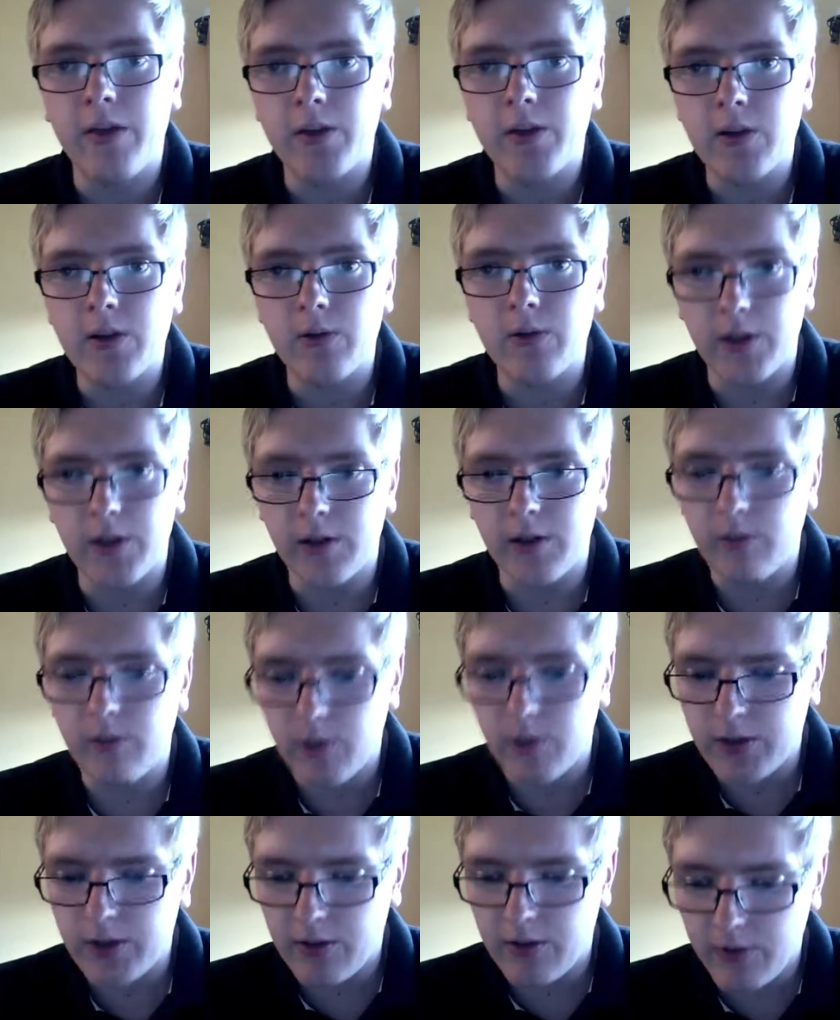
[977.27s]
children,
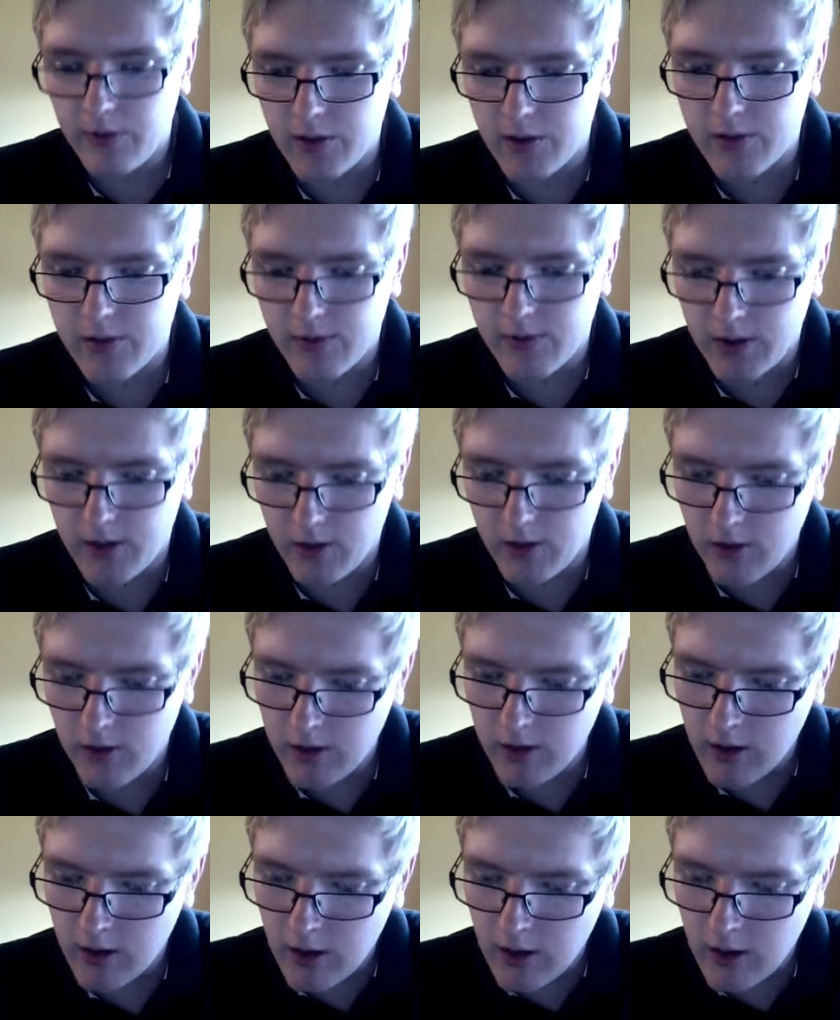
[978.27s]
which I feel is really good.